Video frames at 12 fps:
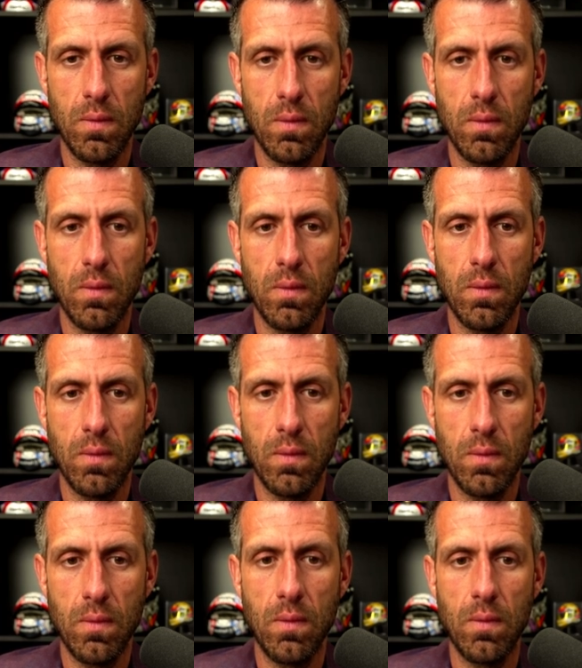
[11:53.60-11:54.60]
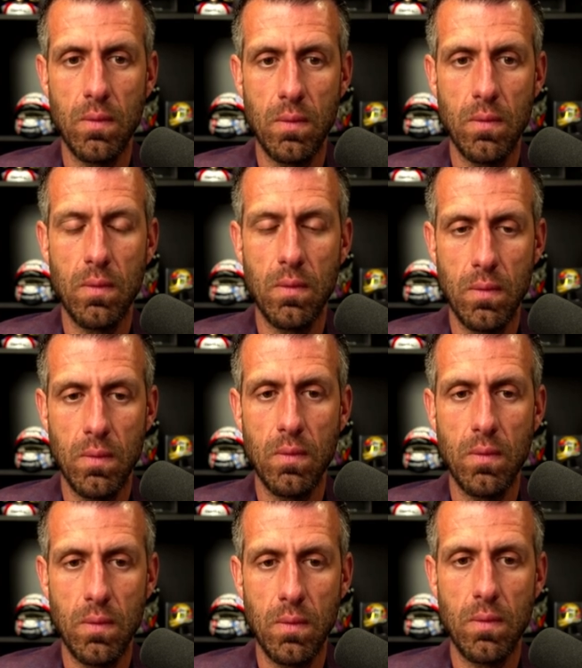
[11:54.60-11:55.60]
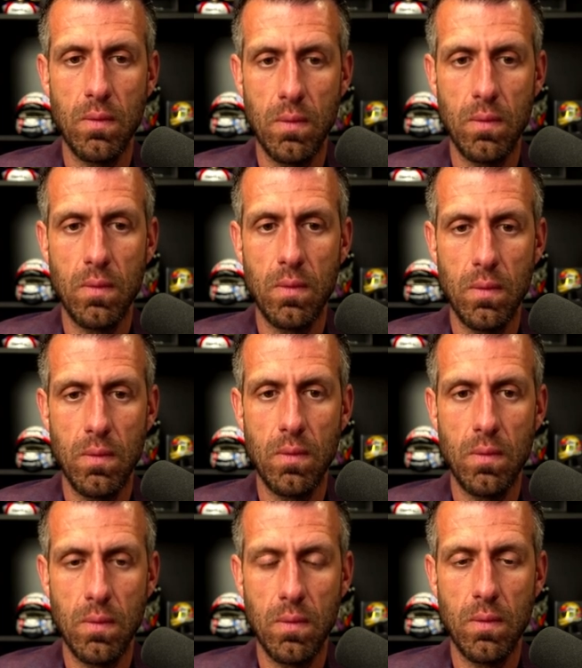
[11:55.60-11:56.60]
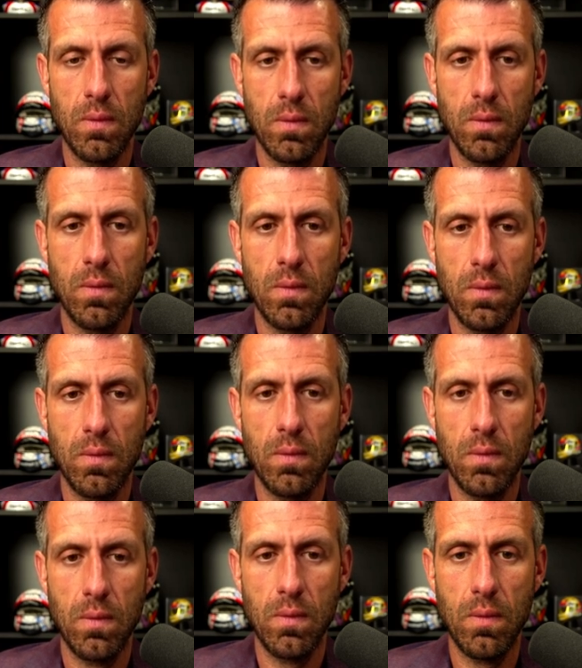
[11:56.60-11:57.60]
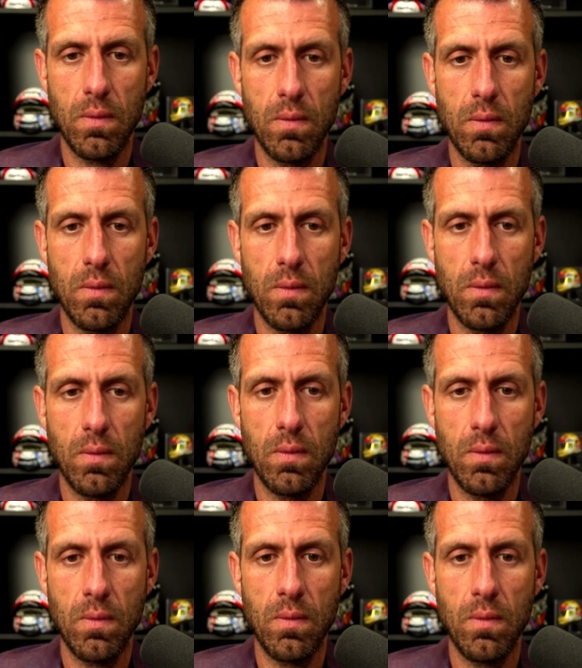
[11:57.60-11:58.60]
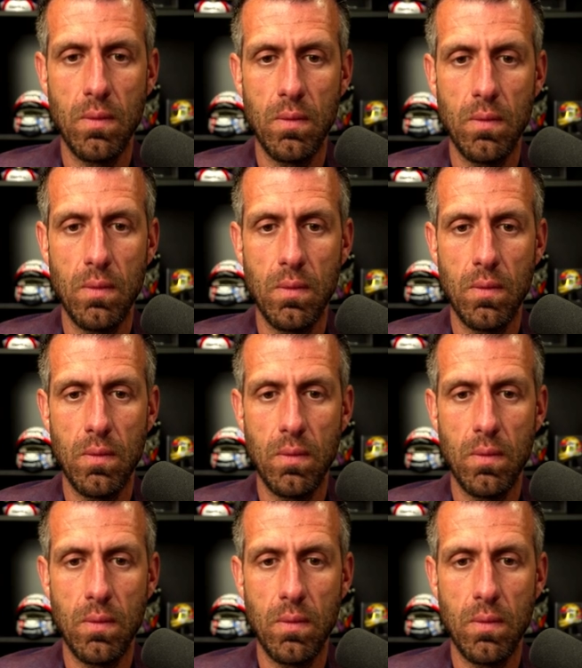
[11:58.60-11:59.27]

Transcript: The person shown says nothing.